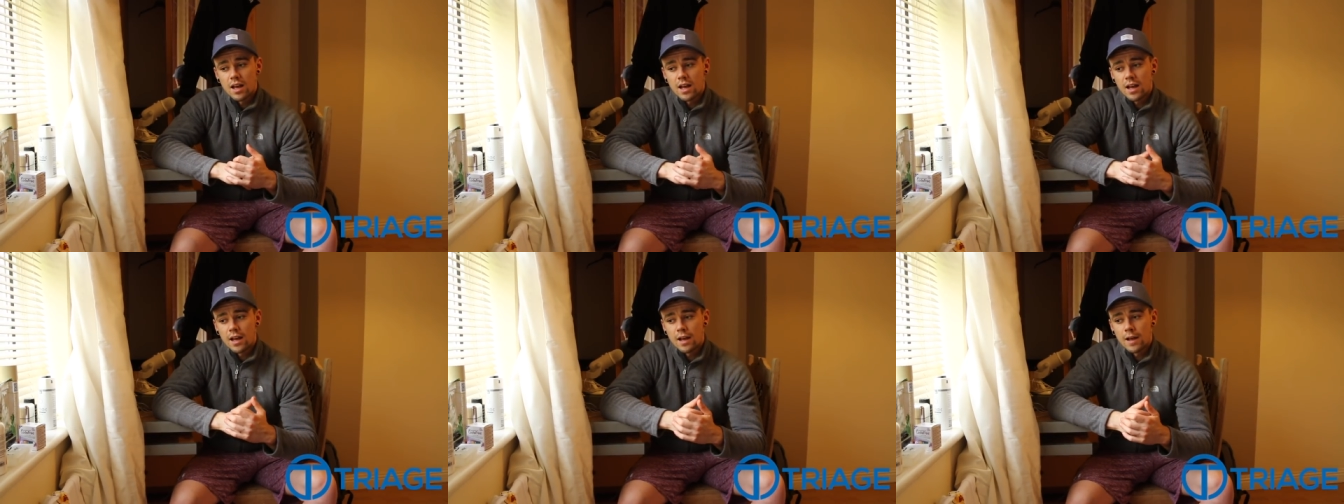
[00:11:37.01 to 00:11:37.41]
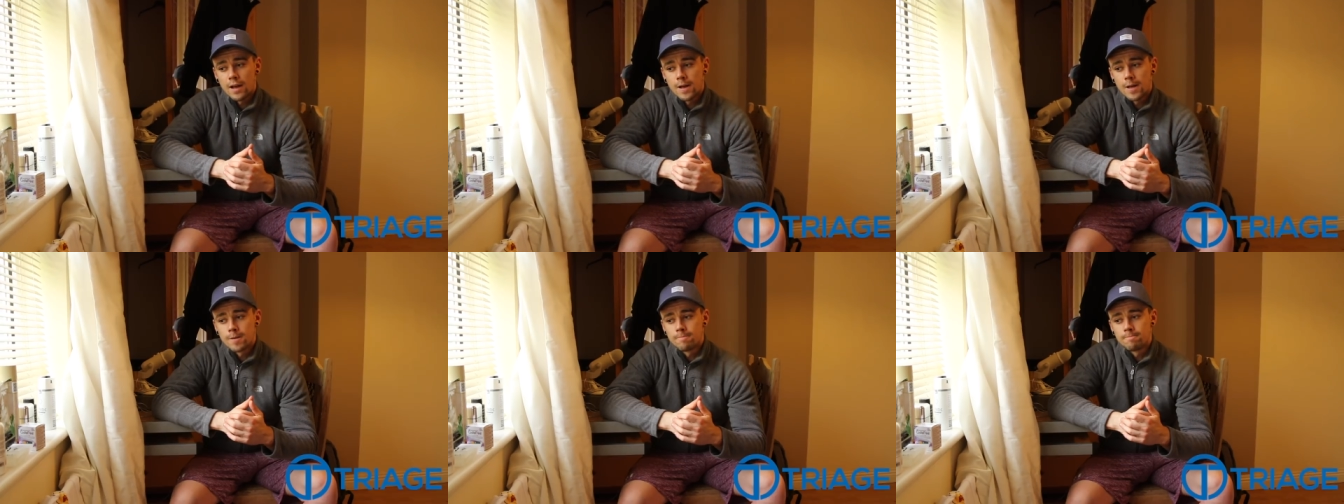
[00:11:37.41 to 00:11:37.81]

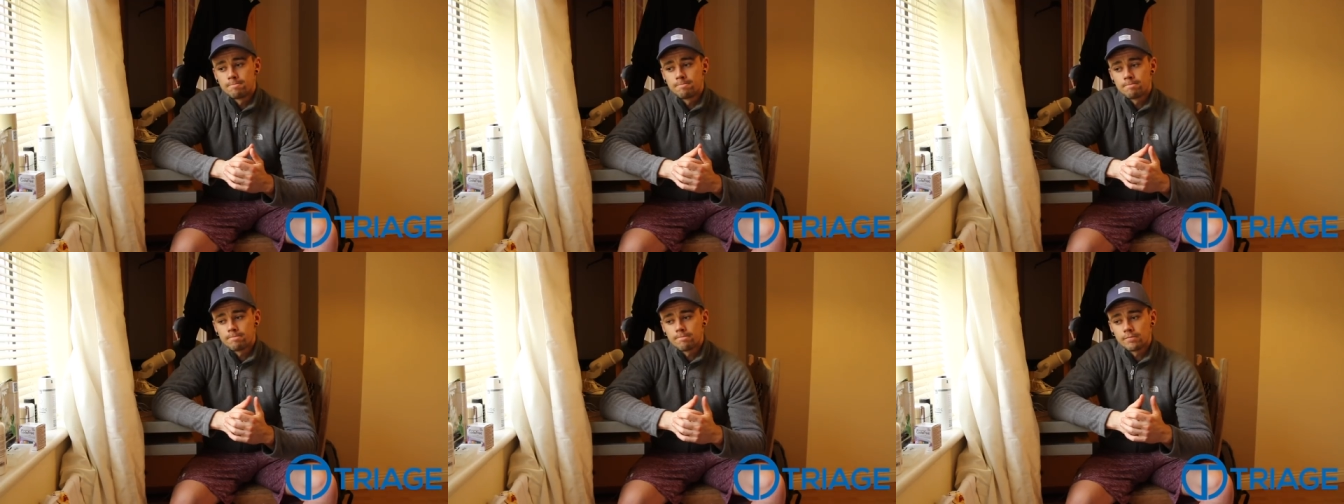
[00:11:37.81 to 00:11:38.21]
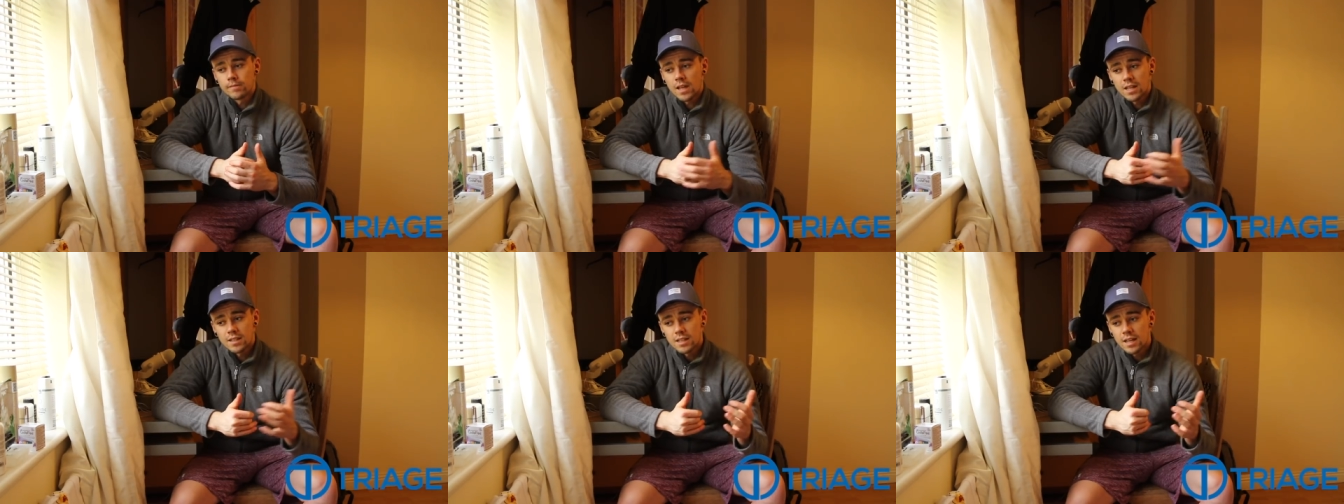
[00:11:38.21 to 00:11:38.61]
Um,
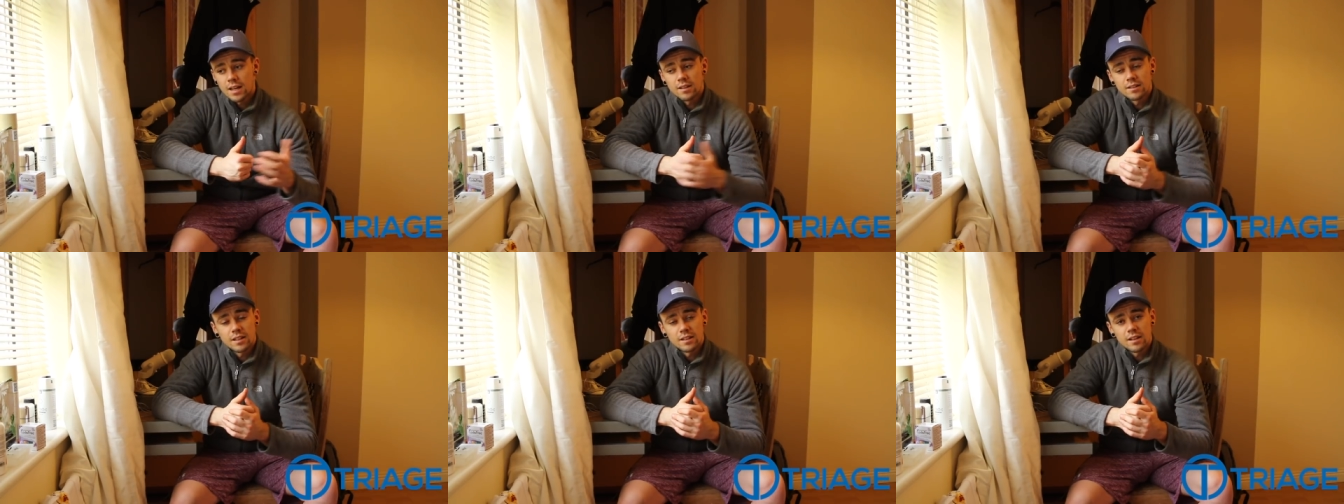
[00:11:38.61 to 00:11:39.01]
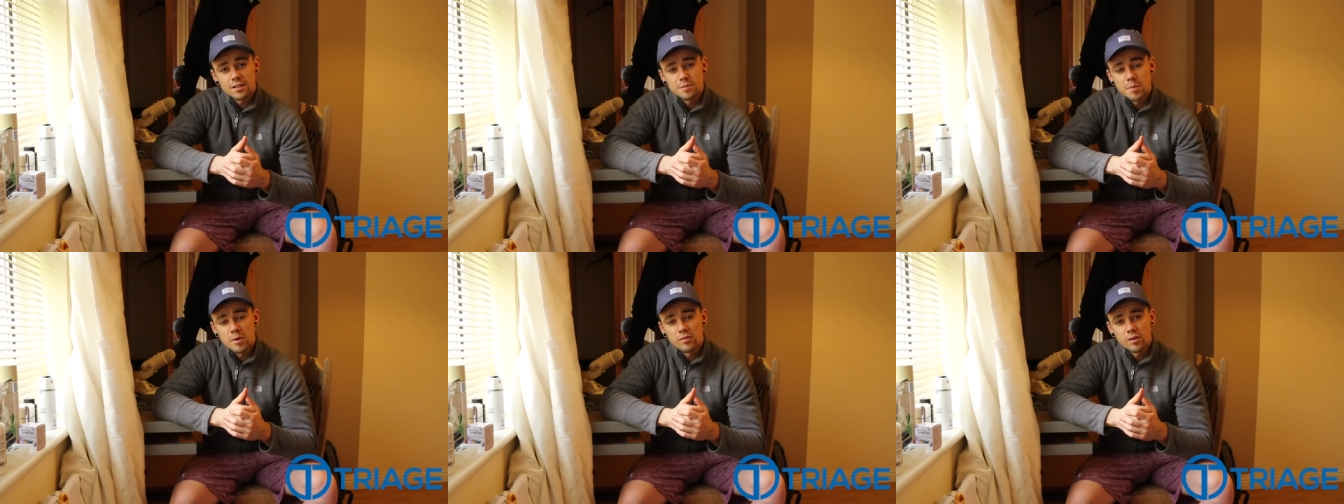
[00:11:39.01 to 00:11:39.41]
and yeah, that,
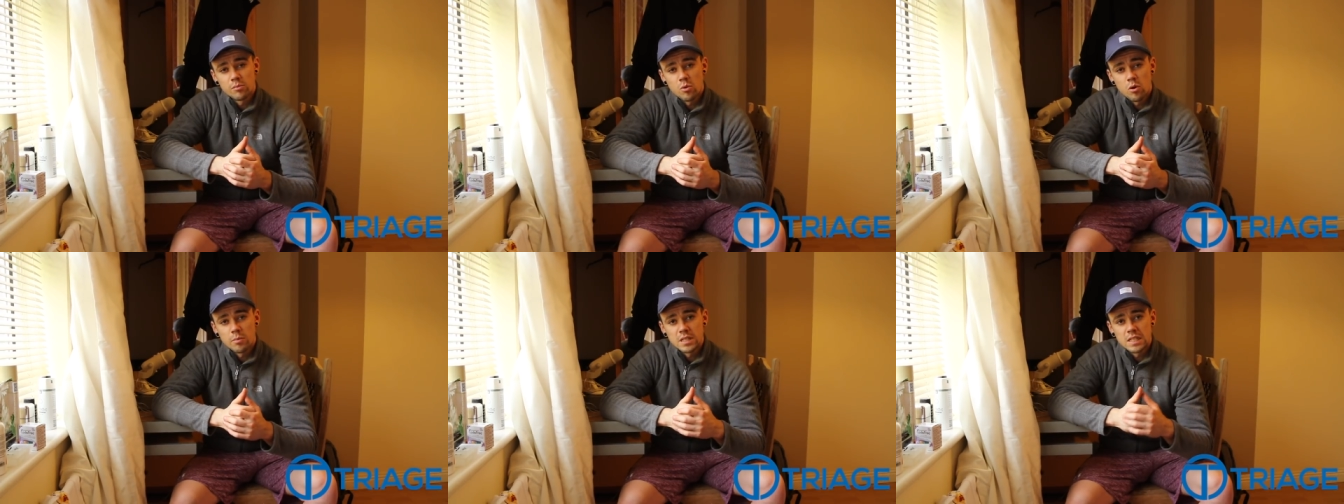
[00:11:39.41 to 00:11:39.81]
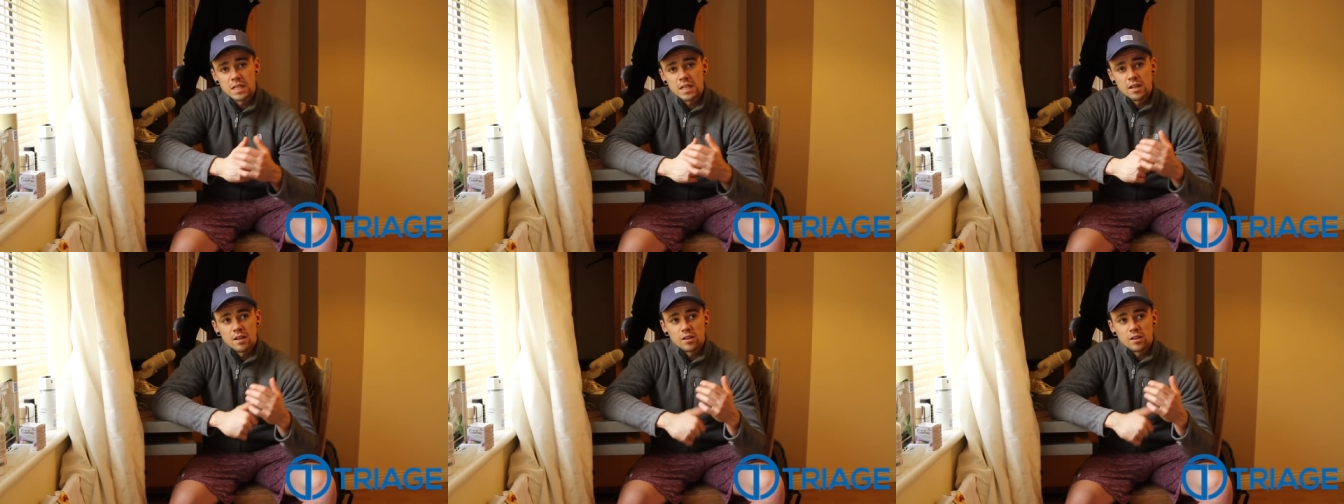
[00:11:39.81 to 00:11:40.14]
that's me for the moment.